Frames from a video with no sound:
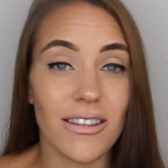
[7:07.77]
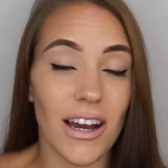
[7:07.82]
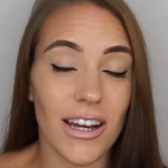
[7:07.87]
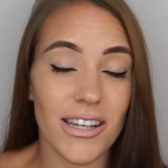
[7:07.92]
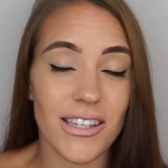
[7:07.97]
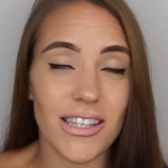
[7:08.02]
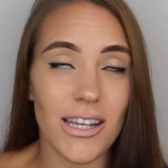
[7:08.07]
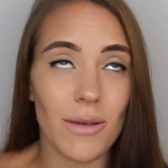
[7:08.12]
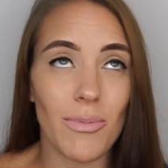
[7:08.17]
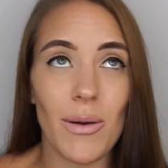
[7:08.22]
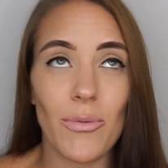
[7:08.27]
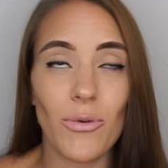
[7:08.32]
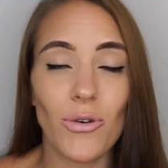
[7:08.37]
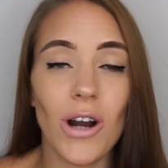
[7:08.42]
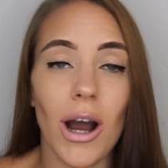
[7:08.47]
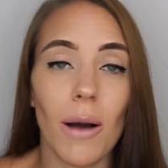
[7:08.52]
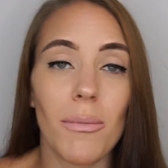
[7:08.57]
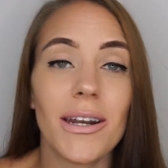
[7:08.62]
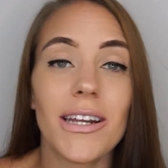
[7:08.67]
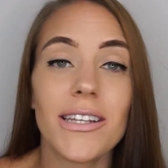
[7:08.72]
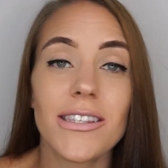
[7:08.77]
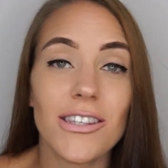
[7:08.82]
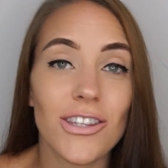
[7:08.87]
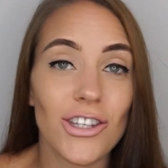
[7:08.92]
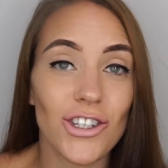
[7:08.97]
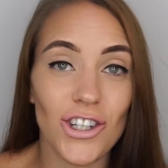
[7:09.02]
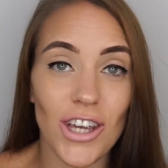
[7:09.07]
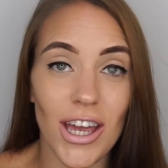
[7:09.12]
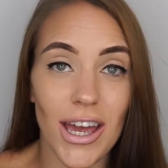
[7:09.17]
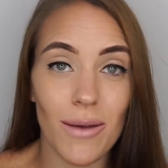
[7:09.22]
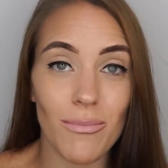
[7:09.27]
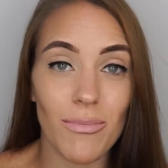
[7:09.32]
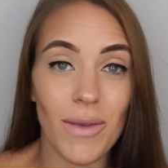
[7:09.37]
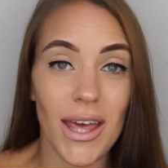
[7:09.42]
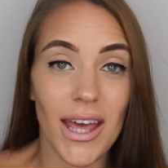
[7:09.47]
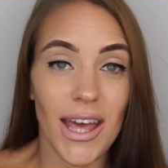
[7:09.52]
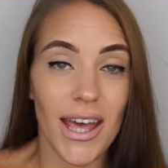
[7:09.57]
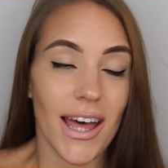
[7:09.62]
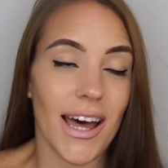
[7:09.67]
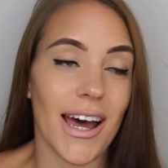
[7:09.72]
I see people coming into the gym
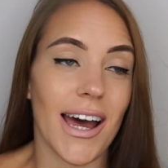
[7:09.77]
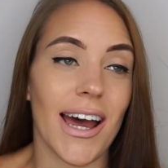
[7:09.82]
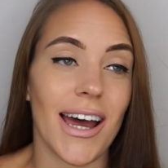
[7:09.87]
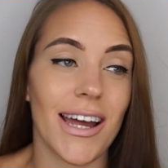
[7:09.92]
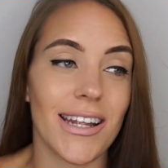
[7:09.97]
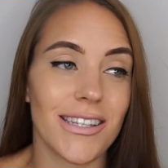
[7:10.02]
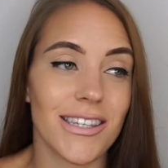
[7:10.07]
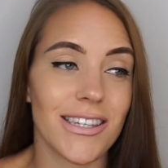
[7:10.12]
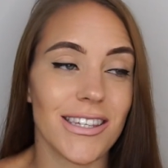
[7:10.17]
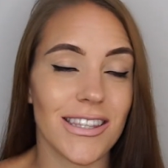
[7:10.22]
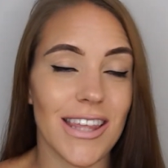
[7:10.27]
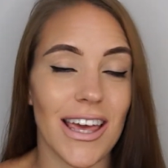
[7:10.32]
and